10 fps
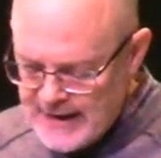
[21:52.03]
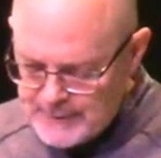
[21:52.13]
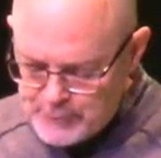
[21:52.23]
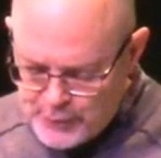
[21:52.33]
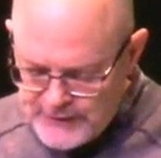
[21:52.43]

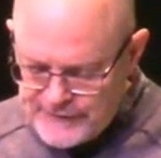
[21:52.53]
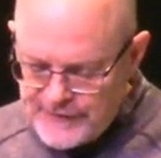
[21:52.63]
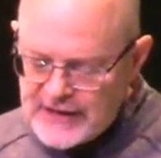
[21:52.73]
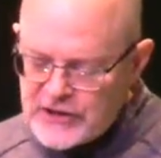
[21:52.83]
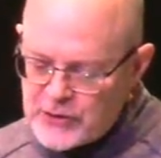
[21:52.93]
It
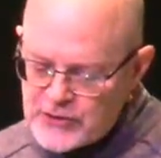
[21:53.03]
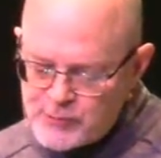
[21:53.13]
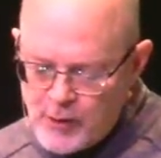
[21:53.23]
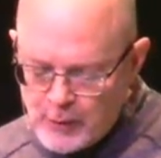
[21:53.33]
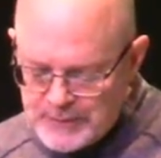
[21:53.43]

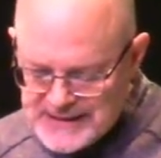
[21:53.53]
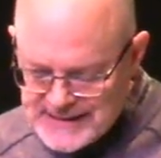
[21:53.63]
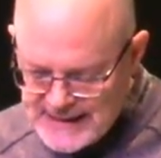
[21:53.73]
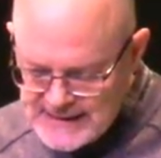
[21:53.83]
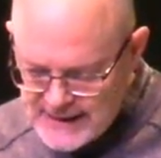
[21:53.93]
prefigures what will be
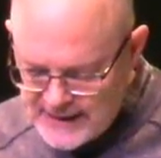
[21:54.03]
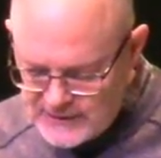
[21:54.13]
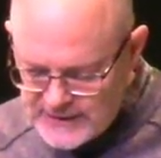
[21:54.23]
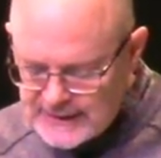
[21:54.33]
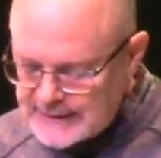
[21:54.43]

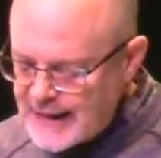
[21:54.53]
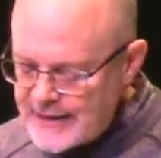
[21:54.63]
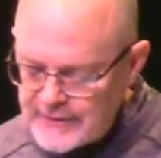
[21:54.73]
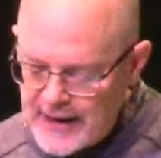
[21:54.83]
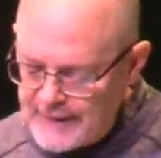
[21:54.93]
detailed in the
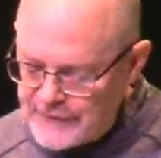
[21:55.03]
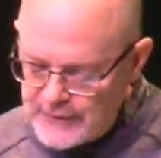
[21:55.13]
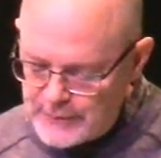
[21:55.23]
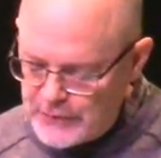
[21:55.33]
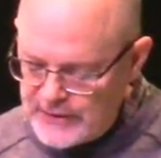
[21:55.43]
latter half
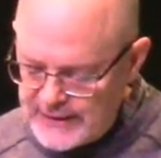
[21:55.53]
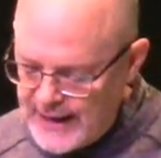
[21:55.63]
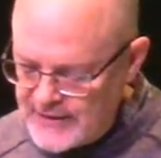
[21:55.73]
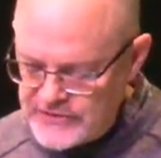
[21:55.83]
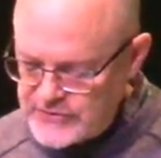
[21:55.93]
of the book and
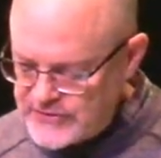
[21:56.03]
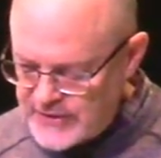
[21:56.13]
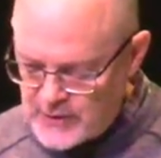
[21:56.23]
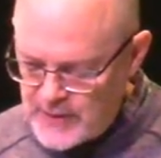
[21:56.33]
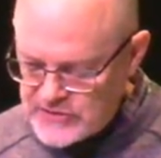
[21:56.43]
answers
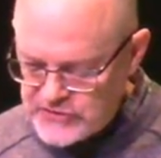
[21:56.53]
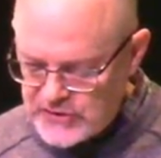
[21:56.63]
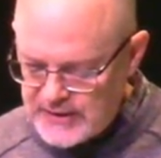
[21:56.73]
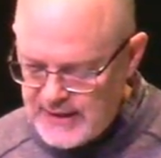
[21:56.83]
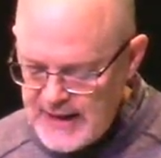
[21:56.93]
the
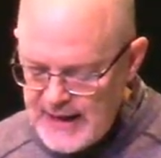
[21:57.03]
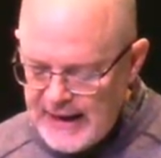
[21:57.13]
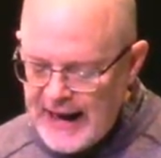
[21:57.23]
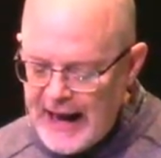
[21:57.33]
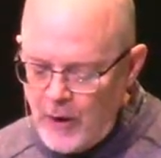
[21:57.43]
question
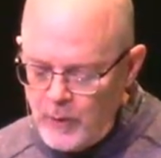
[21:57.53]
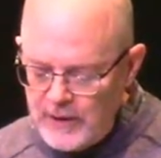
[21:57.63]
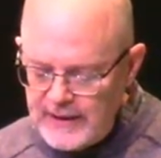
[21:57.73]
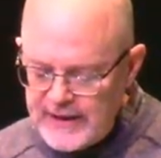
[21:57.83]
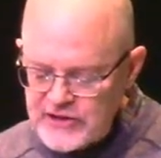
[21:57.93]
how
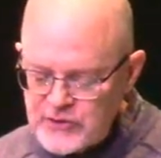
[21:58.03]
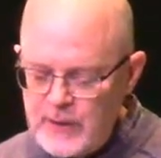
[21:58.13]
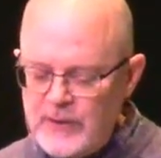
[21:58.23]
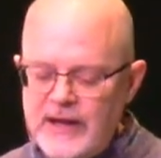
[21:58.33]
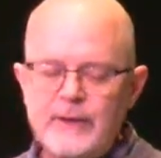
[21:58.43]
will
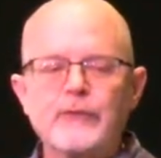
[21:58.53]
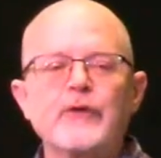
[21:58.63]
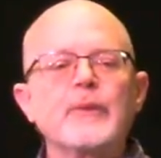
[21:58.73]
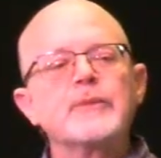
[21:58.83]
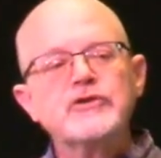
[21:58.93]
Israel get
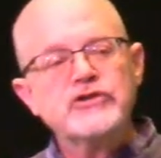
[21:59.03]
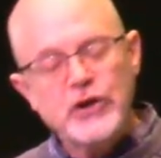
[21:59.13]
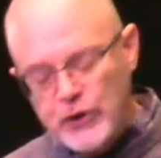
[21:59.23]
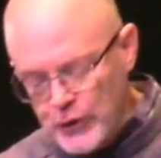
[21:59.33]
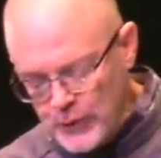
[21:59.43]
from
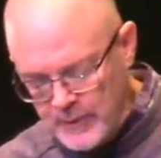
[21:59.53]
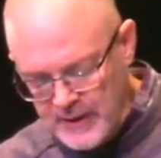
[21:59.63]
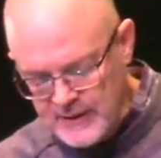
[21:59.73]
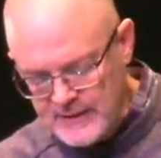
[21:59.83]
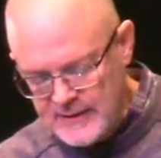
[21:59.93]

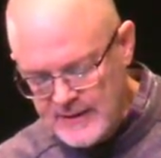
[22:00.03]
doom